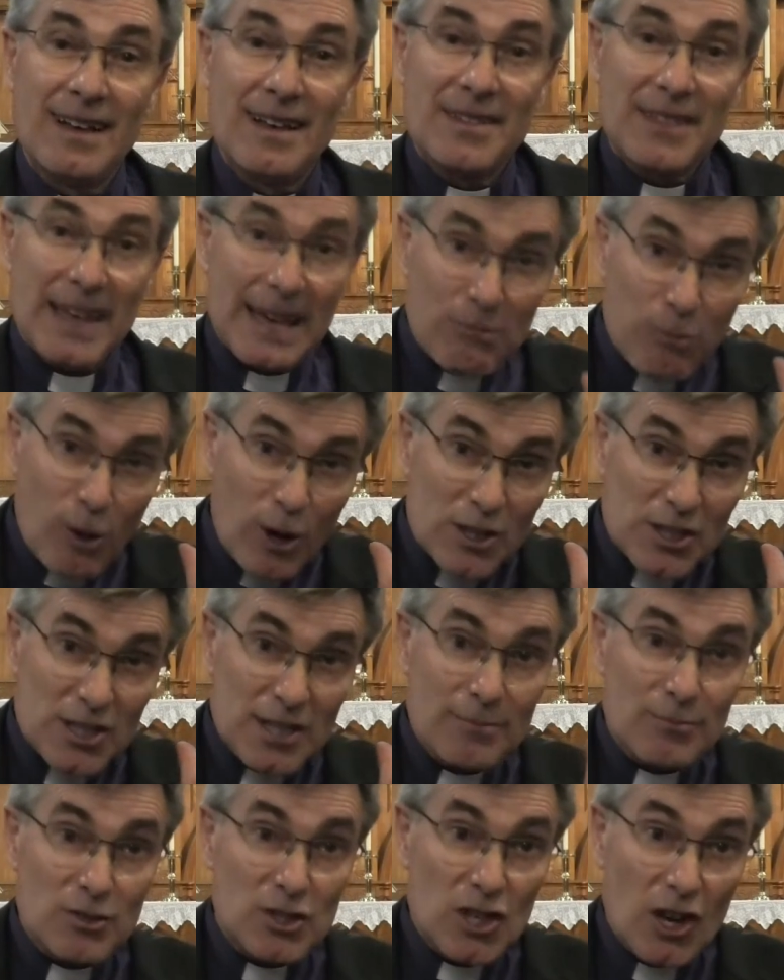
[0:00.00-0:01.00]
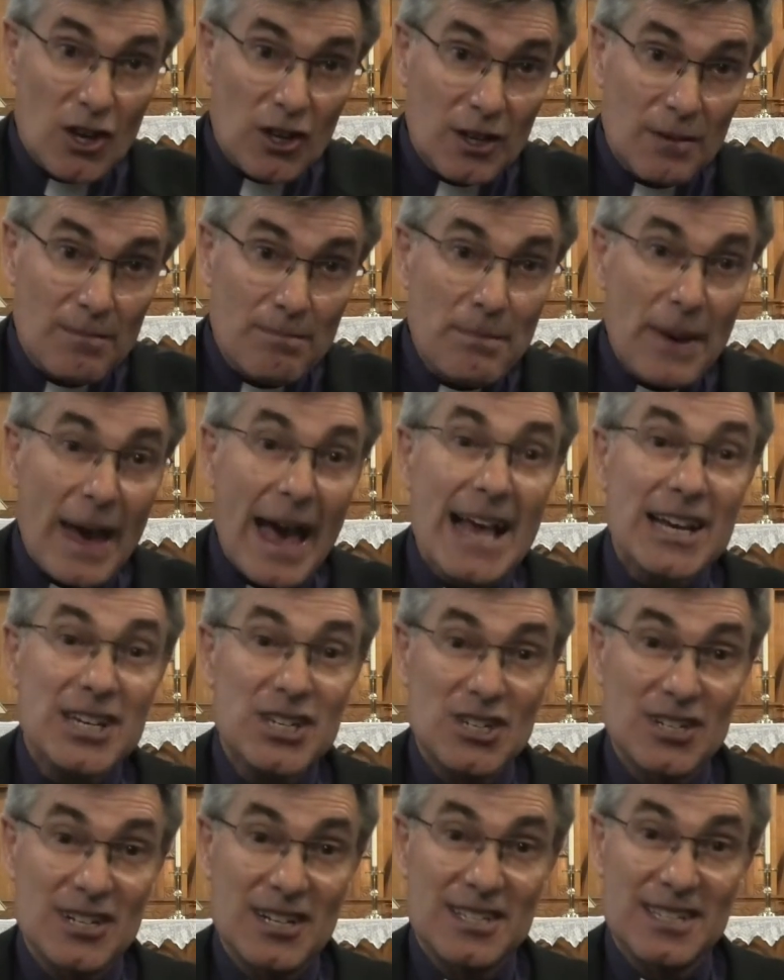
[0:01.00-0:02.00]
They watched him show
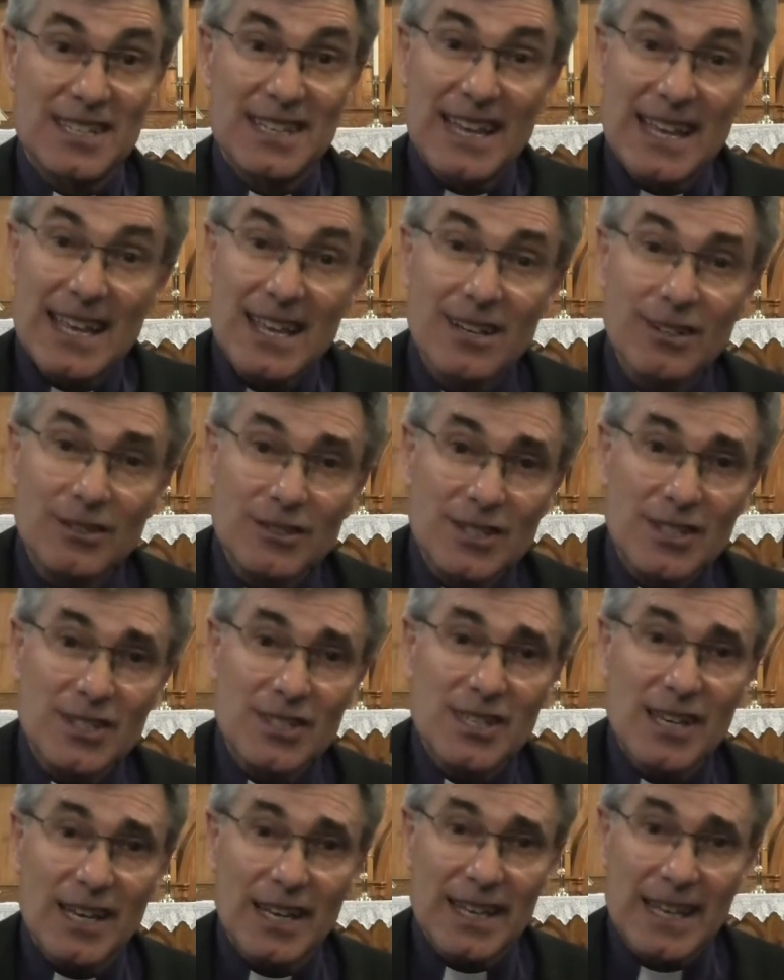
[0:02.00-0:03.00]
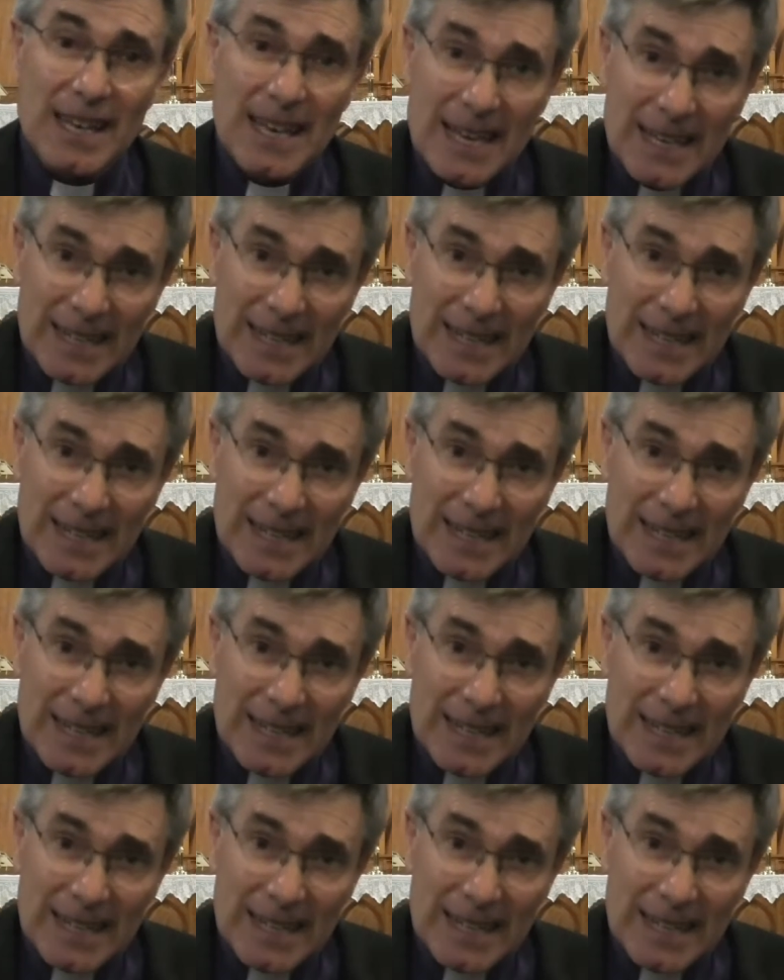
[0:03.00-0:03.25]
compassion as he healed the sick,